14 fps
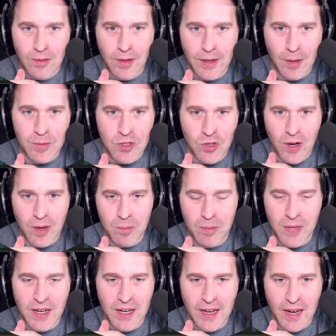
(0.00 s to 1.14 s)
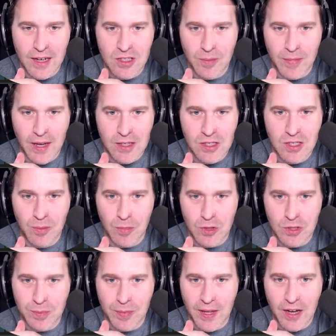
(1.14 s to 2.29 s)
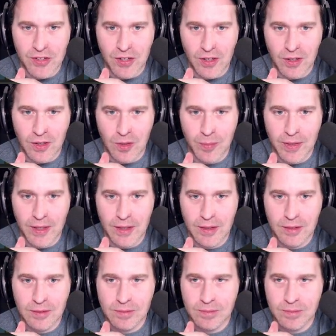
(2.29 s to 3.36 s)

Right now I'm just trying to mitigate some of that cymbal splash a little bit.